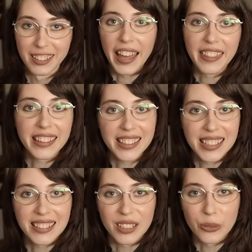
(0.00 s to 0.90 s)
I think that
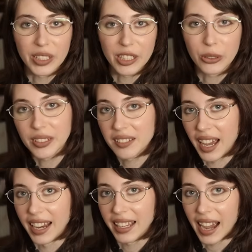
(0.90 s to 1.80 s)
this is a really cool
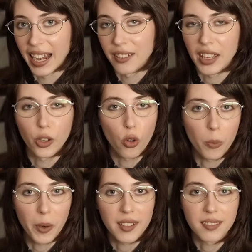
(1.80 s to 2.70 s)
design and kind of
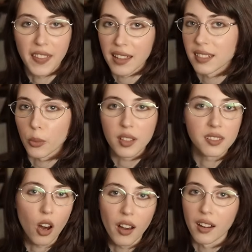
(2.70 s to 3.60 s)
incorporates things that we
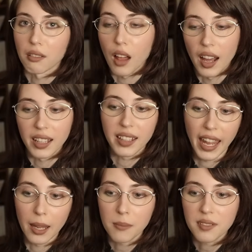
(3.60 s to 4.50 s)
saw in a lot of
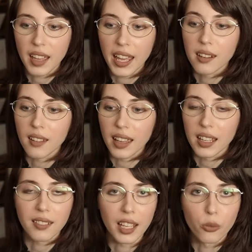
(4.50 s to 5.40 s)
games in
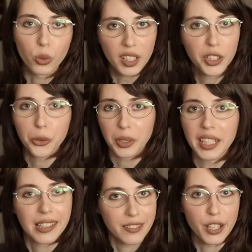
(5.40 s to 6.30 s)
a like really
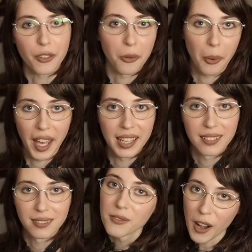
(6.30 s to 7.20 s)
unique and different way.
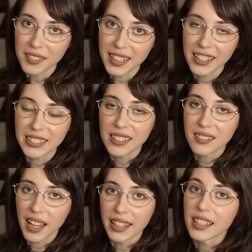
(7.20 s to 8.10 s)
Vaughn's character
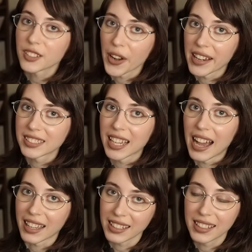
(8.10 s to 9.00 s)
design is credited to
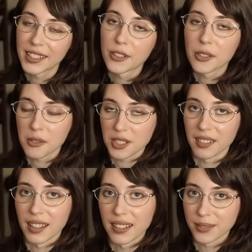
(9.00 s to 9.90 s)
Akihiko
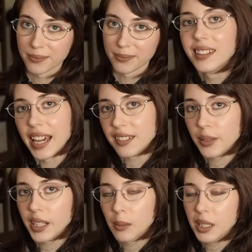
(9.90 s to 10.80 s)
Yoshida. Next,
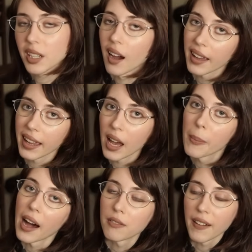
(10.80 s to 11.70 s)
we're going to be talking
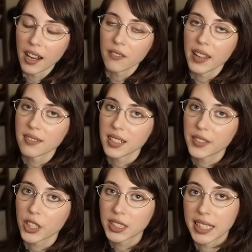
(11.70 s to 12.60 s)
about Final Fantasy
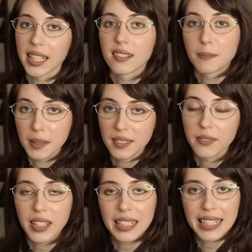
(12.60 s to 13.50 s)
XIII,
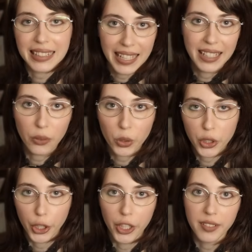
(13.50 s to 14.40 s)
specifically Lightning
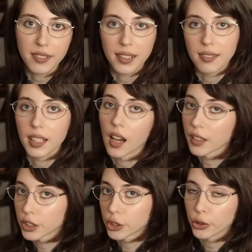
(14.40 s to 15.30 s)
Returns, since the
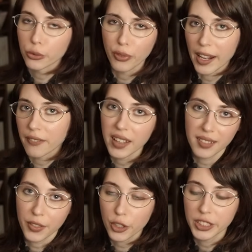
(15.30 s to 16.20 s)
other two Final
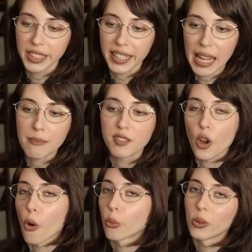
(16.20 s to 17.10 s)
Fantasy XIII games
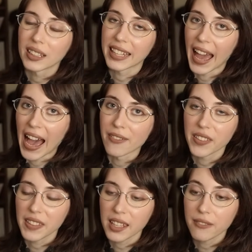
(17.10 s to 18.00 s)
don't really have a
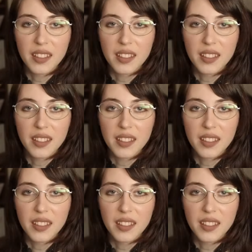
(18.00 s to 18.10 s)
thief.